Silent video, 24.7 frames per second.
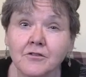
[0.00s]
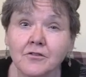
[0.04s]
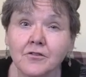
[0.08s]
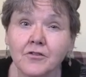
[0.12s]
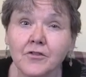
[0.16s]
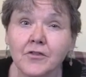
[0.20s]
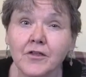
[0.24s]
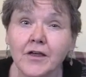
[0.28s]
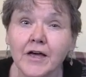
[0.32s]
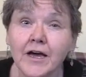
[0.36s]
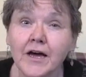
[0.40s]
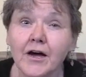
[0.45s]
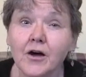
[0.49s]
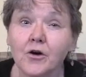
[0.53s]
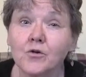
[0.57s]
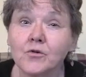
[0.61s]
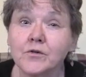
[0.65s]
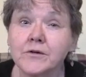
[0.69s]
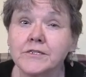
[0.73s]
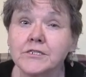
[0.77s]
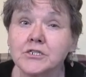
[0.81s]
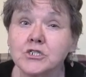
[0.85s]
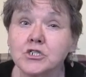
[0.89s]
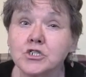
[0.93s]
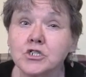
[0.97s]
or
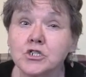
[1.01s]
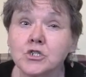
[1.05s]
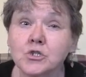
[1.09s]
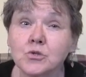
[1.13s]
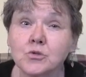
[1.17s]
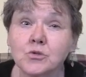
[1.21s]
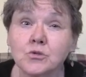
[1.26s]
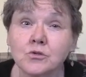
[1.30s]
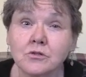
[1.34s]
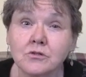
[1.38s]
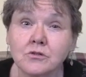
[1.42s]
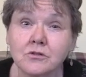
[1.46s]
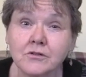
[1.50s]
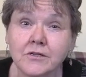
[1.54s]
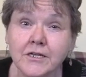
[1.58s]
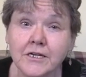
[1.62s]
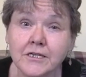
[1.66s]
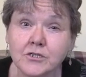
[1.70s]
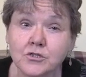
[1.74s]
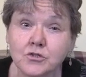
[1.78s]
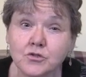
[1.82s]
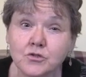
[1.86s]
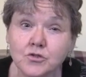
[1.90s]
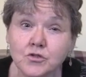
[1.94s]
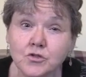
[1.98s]
a tool
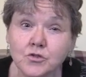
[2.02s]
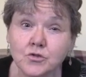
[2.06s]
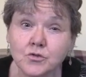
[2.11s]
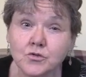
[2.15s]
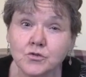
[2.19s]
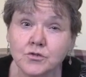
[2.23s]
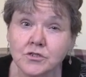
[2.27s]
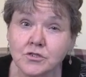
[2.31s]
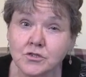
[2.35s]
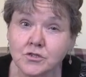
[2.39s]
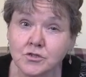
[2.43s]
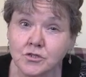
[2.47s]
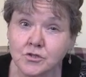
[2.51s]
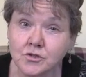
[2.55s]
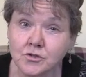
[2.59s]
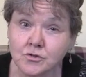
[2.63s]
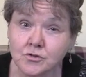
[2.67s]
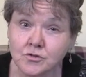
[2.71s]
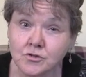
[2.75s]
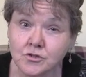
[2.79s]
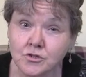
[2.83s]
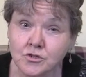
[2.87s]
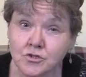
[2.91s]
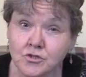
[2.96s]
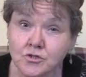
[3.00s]
that you use in
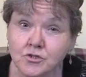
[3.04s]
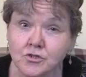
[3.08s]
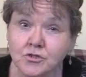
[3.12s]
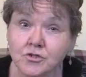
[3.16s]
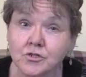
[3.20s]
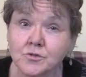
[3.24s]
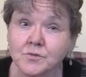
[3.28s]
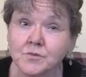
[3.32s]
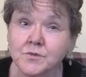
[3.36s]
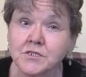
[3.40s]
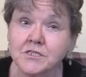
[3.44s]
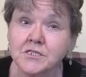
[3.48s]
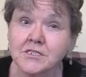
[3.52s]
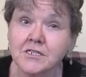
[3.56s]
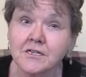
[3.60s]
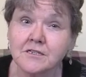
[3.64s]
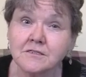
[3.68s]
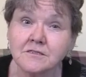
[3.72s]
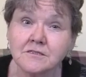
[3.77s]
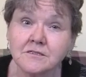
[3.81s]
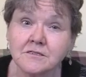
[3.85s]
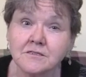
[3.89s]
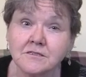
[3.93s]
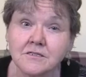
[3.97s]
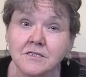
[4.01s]
certain
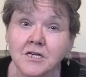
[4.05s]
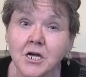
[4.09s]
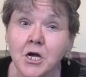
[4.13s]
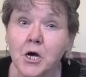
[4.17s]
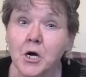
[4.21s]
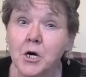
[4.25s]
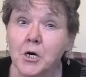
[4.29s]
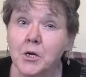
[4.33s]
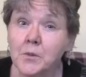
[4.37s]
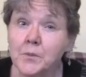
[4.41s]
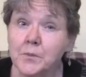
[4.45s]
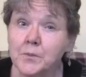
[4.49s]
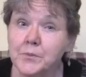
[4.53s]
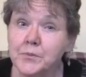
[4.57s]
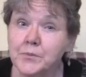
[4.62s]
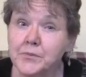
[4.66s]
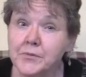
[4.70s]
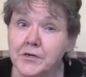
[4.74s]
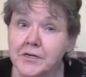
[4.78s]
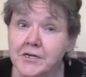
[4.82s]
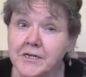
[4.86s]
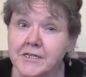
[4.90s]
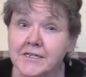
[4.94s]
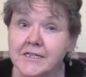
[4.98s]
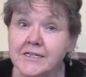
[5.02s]
circumstances,
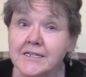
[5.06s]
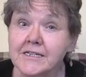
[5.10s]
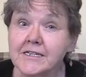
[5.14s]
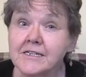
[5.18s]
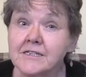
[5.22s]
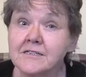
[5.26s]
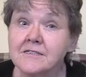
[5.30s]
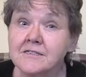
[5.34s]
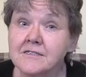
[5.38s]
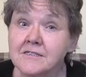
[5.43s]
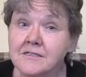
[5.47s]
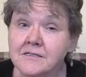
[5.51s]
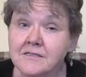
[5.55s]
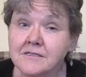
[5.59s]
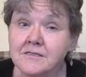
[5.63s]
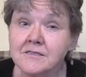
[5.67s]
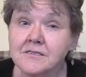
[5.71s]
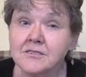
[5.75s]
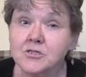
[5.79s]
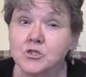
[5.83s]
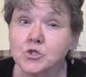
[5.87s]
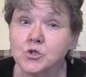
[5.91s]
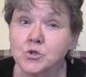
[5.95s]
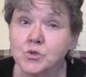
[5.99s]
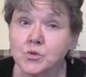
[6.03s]
but it
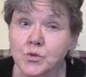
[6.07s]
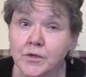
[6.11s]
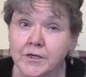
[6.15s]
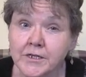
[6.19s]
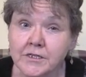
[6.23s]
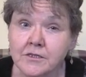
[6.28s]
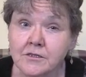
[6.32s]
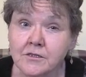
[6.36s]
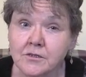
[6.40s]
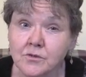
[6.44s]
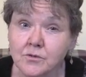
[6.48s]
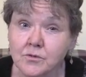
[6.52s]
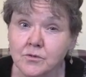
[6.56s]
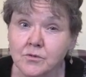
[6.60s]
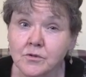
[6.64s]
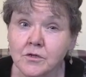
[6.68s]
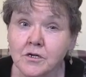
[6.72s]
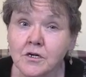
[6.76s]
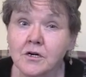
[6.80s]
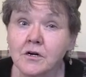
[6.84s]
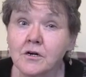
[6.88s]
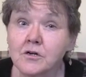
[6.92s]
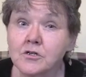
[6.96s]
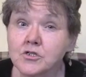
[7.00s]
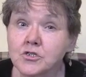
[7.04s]
does train you
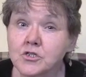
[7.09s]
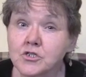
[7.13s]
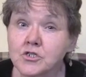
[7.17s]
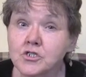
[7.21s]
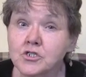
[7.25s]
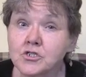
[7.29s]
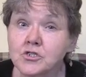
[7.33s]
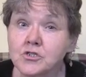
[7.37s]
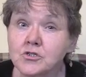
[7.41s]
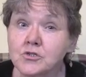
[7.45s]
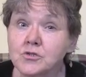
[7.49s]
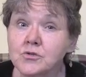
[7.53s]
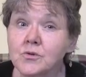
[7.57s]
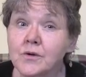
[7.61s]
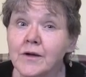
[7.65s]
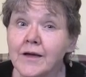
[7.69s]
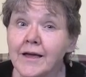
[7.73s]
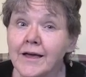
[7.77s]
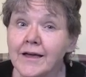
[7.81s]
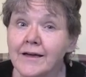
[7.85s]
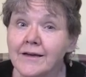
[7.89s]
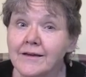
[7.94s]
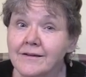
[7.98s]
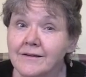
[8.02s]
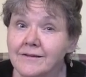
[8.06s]
to
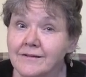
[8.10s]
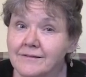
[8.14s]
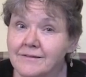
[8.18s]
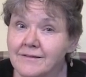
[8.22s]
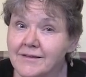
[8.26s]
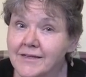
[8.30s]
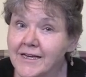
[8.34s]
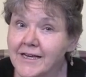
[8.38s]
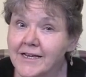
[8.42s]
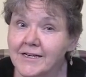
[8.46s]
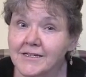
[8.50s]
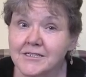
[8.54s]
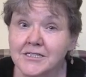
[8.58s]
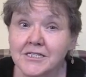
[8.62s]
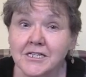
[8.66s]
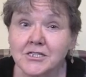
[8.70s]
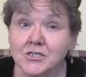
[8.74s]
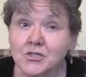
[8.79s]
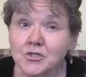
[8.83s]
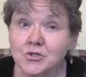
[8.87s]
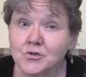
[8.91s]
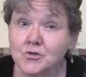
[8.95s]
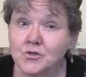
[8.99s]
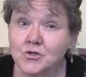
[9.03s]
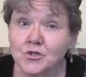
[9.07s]
get
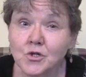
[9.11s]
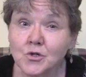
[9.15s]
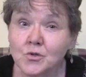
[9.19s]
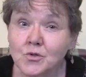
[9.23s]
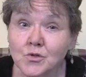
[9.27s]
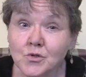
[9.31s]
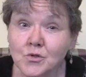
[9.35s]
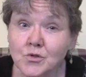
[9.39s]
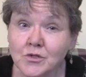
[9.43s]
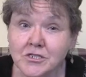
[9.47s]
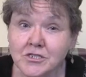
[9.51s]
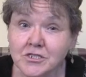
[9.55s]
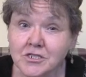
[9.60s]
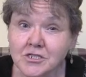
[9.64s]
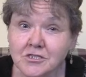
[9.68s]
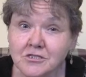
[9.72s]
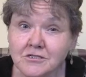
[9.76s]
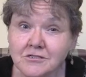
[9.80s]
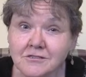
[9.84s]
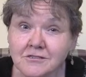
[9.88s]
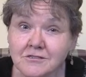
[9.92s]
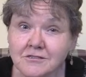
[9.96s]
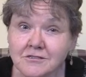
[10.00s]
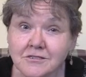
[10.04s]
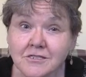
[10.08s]
yes or no
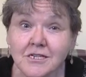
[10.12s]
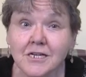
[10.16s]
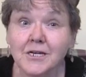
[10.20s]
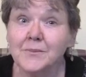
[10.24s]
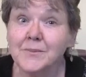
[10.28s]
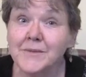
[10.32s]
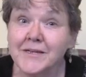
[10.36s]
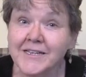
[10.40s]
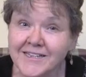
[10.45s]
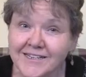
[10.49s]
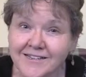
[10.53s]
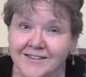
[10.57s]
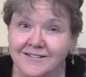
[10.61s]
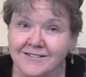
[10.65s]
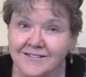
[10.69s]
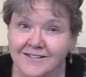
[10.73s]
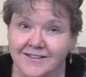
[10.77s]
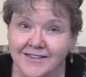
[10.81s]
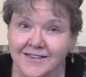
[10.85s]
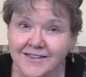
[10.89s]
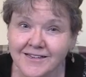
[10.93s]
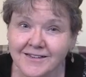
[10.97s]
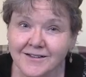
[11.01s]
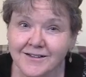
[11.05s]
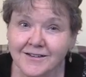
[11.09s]
questions
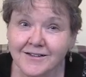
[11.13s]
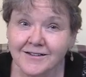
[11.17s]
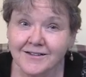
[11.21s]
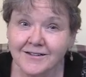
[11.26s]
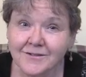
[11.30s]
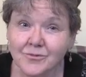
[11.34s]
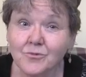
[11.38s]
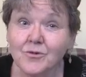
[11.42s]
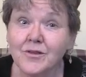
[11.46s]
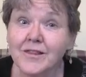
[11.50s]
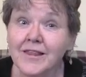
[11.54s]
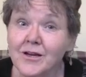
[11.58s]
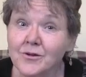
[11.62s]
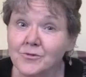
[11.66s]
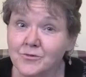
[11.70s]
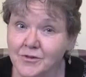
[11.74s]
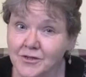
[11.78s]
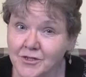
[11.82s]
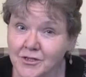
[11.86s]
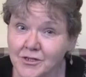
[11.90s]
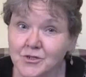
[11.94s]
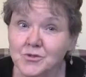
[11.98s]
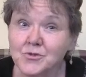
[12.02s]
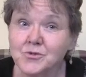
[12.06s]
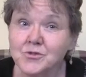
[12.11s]
immediately. without
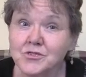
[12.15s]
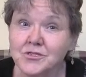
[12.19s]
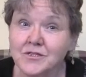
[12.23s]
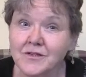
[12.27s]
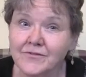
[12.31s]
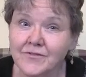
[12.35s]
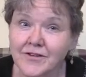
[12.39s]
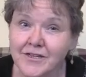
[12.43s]
the use of